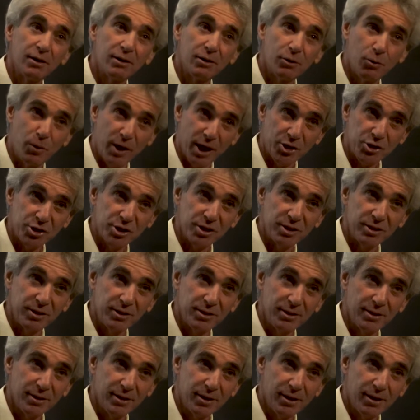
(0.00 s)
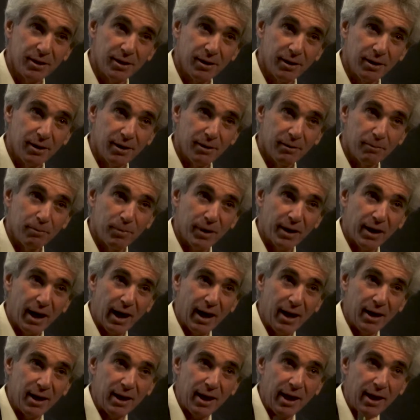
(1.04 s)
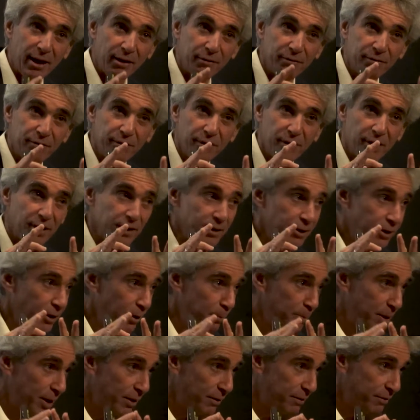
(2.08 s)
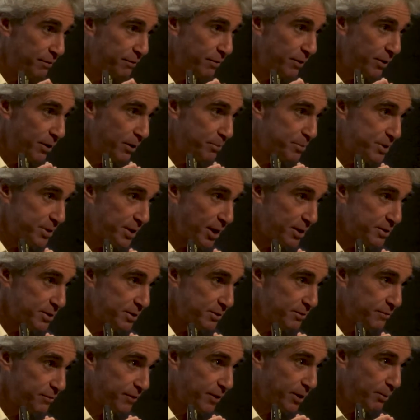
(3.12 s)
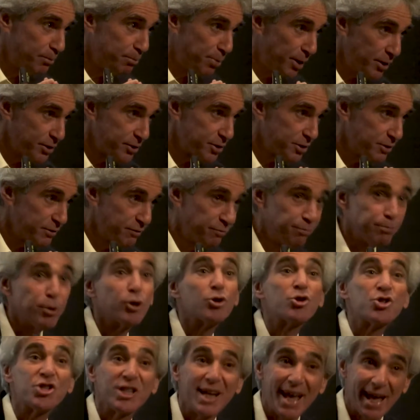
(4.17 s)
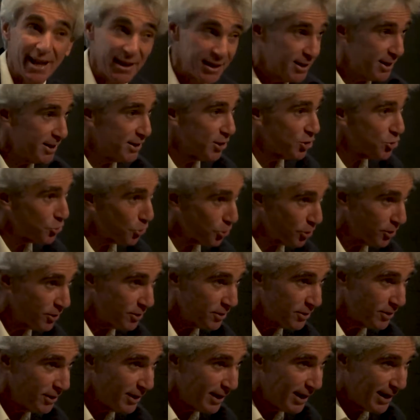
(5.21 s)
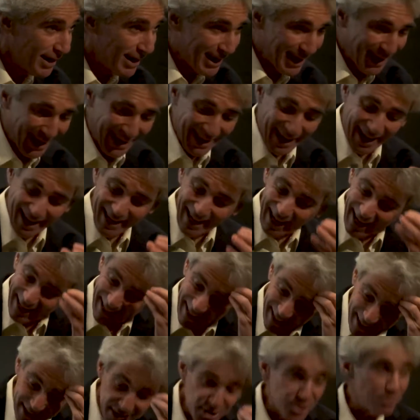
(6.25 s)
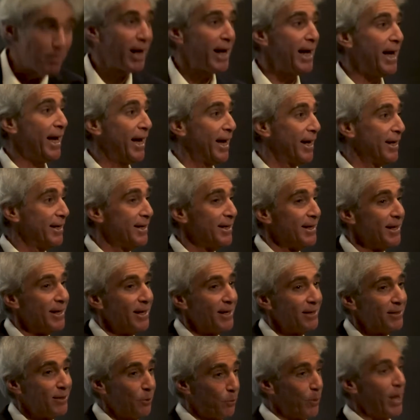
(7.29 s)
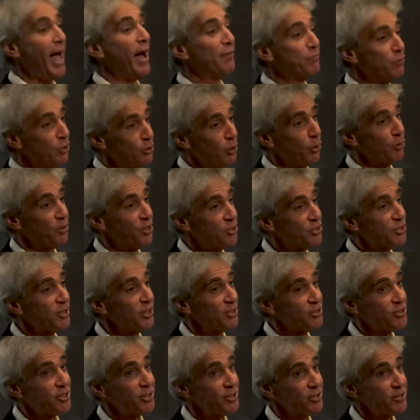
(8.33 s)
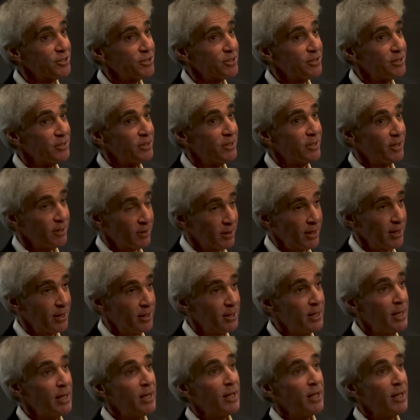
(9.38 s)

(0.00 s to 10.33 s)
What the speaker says: question, but I have a little bit of obsessive-compulsive personality disorder, and I got it into my head that we have to know this distance. Okay,